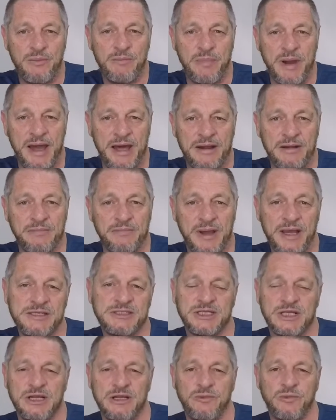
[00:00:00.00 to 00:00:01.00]
But
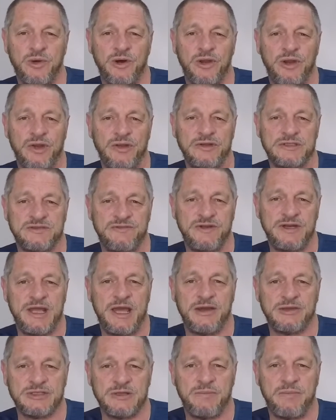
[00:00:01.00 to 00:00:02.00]
basically what this
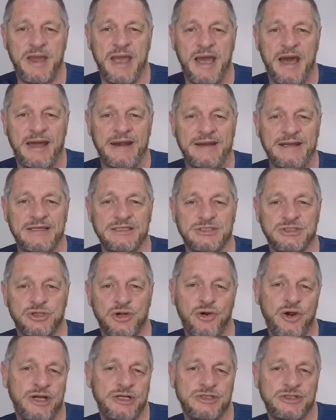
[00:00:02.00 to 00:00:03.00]
video is about is
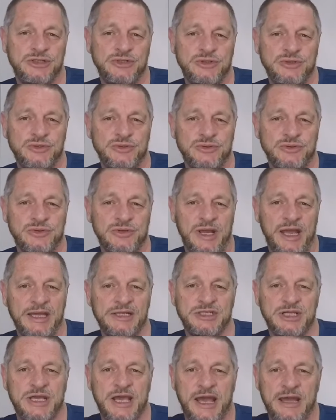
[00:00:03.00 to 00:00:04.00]
trying to
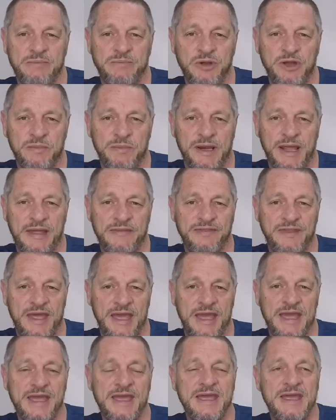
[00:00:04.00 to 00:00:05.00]
educate people out
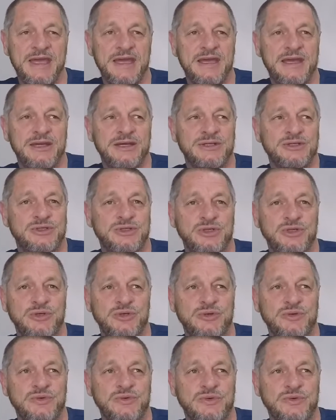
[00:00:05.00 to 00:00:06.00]
there
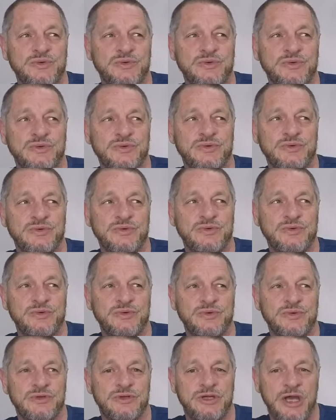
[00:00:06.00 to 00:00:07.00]
to
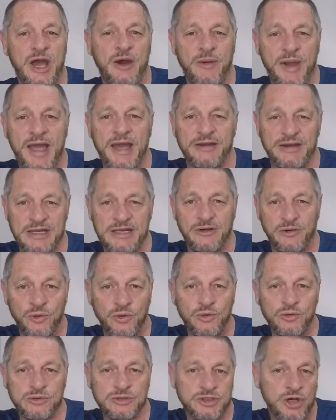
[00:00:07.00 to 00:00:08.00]
go out in
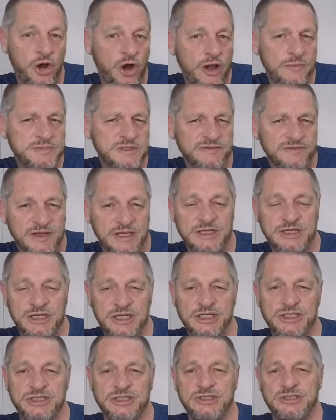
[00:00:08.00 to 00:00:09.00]
all types of
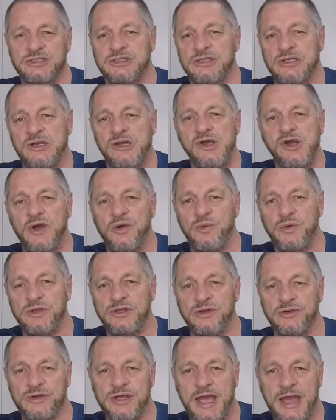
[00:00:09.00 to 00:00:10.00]
conditions
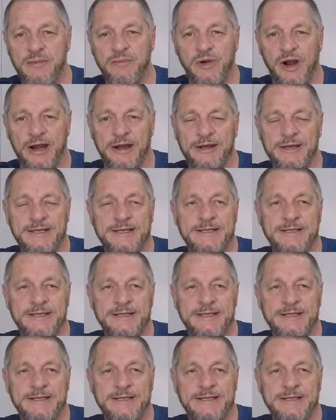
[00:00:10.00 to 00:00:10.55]
with your camera.